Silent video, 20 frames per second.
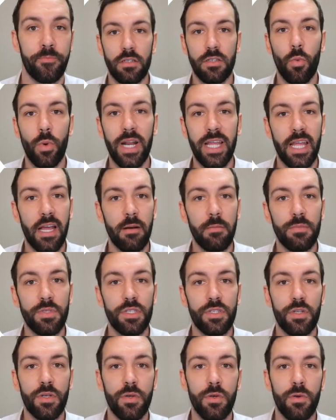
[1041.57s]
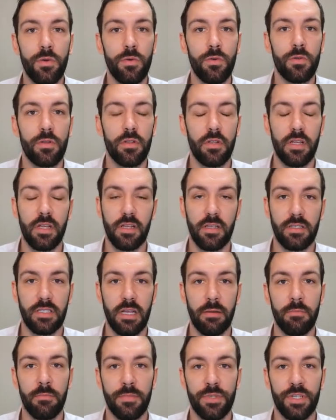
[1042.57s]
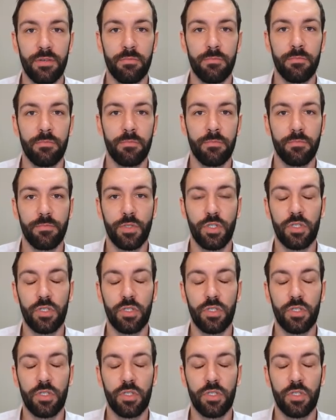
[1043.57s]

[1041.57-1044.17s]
So when it comes to some